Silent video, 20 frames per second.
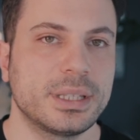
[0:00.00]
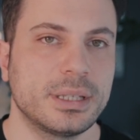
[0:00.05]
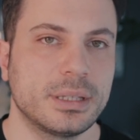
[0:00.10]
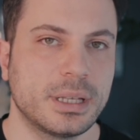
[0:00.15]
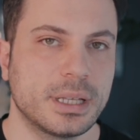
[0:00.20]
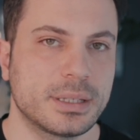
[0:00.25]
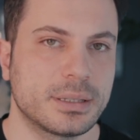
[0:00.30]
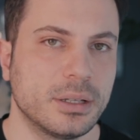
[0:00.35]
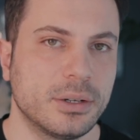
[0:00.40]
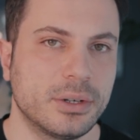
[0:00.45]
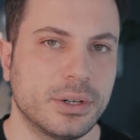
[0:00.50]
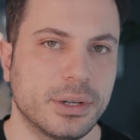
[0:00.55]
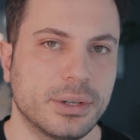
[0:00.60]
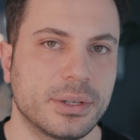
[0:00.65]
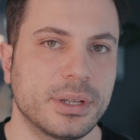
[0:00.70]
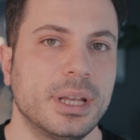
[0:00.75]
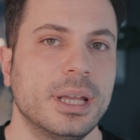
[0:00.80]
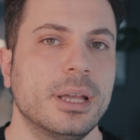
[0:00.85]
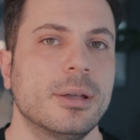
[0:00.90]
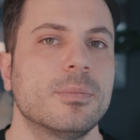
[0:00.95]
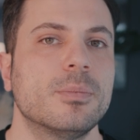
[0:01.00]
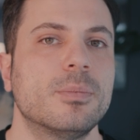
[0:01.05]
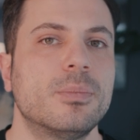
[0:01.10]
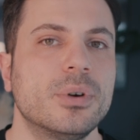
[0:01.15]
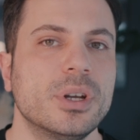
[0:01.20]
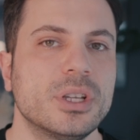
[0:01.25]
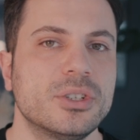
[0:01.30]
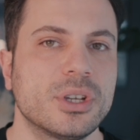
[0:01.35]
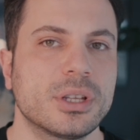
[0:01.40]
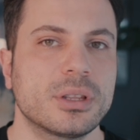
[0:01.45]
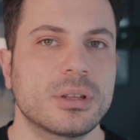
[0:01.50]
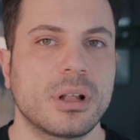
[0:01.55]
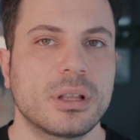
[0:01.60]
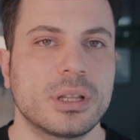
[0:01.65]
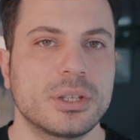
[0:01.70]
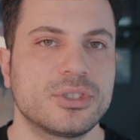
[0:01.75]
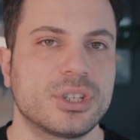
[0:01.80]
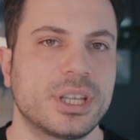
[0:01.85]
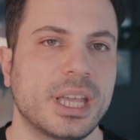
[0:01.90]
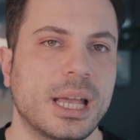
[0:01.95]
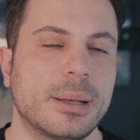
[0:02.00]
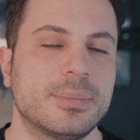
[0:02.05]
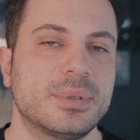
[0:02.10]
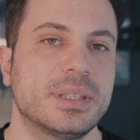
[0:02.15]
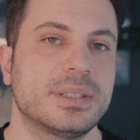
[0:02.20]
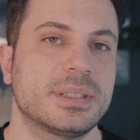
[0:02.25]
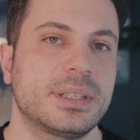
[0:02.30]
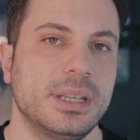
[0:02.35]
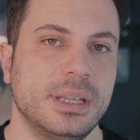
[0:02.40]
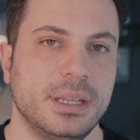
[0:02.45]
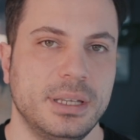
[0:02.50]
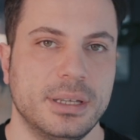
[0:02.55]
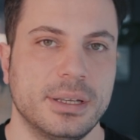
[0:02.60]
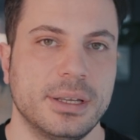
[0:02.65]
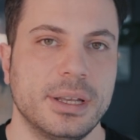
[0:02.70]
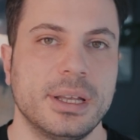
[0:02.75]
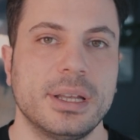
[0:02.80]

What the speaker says: it has learned, bridging knowledge gaps is key.